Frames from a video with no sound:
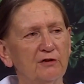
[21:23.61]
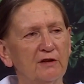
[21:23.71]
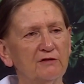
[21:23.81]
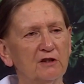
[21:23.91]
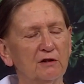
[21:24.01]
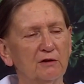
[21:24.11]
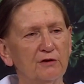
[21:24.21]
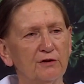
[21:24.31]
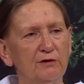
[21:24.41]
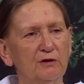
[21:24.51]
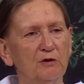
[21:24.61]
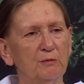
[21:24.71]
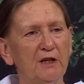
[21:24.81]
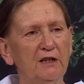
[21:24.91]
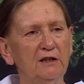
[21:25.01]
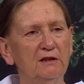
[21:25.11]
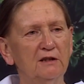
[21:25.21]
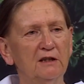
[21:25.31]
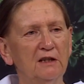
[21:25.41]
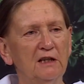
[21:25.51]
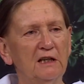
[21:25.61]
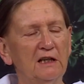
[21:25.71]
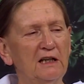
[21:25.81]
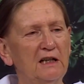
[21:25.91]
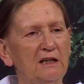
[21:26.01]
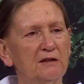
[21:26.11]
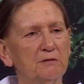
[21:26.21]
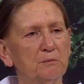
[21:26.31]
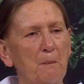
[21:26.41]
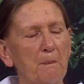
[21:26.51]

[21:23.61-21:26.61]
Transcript: you have to go through your pain and